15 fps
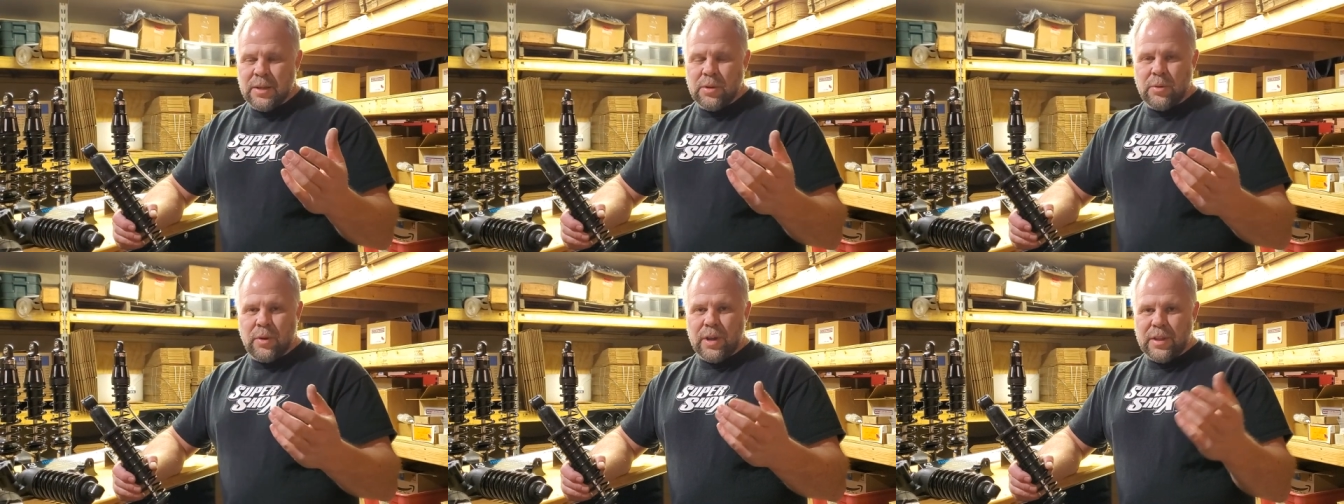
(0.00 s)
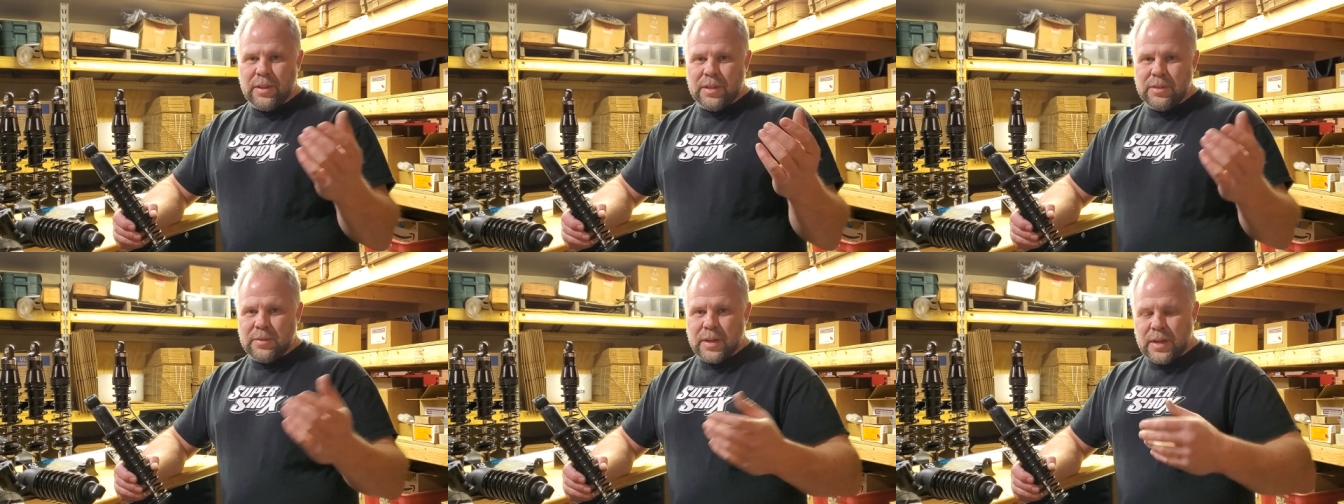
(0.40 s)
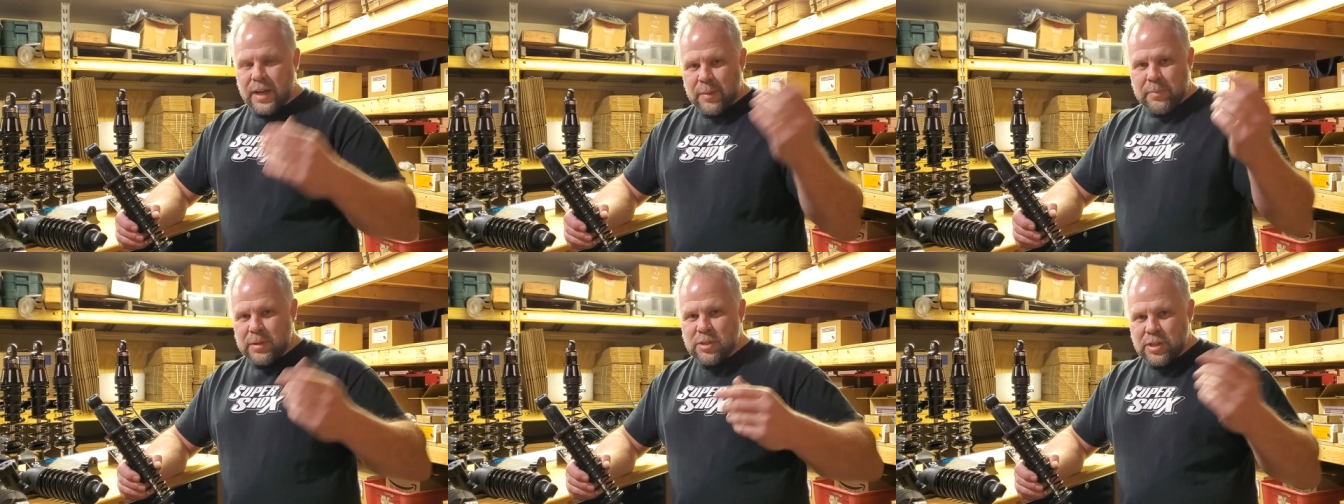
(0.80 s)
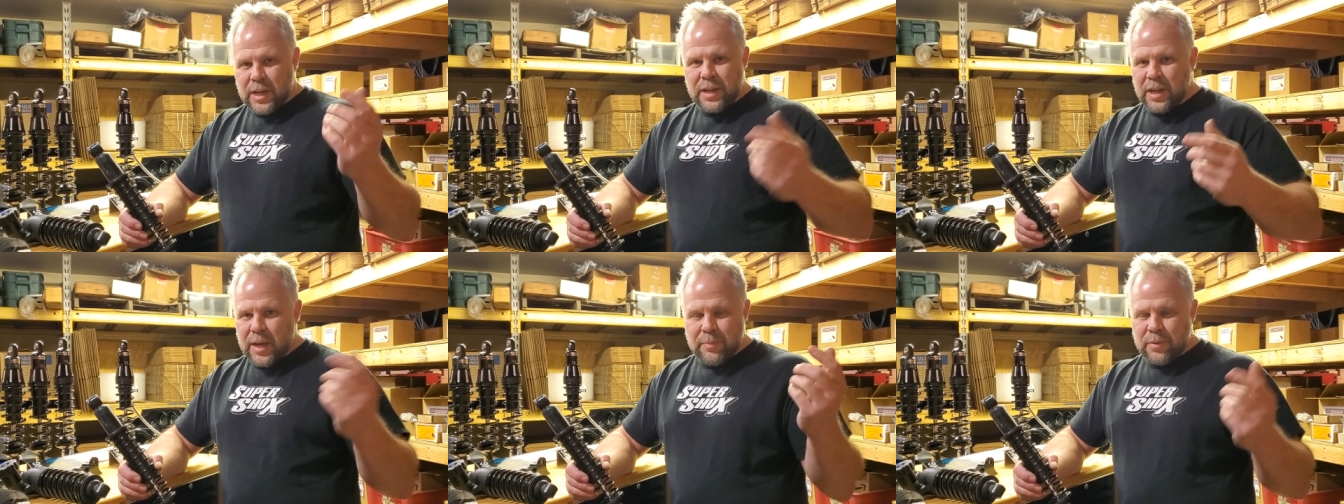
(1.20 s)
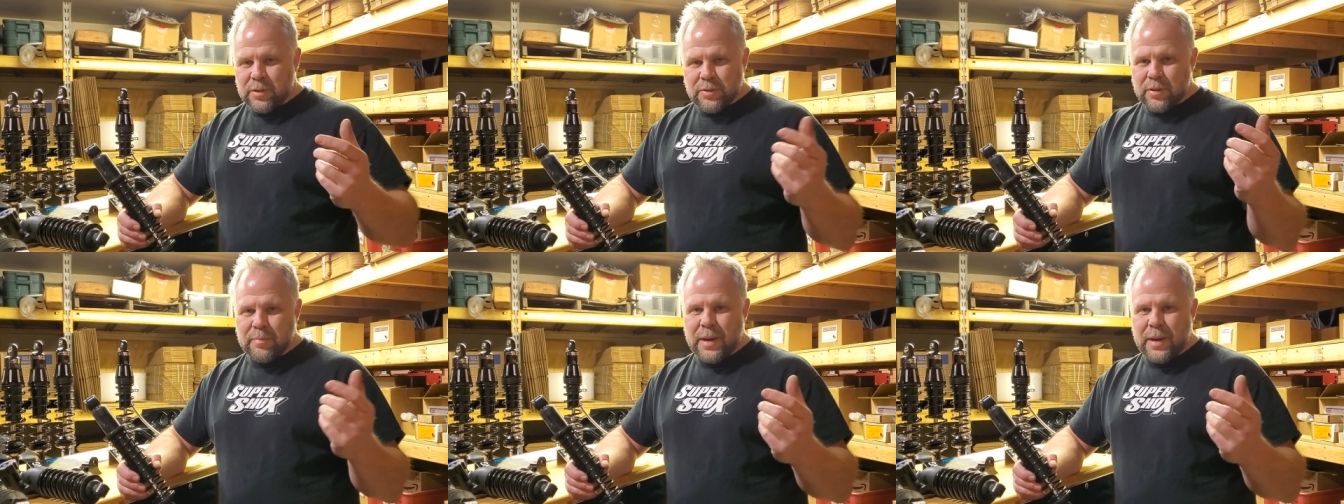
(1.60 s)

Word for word: oil into a cup and shake it up or into a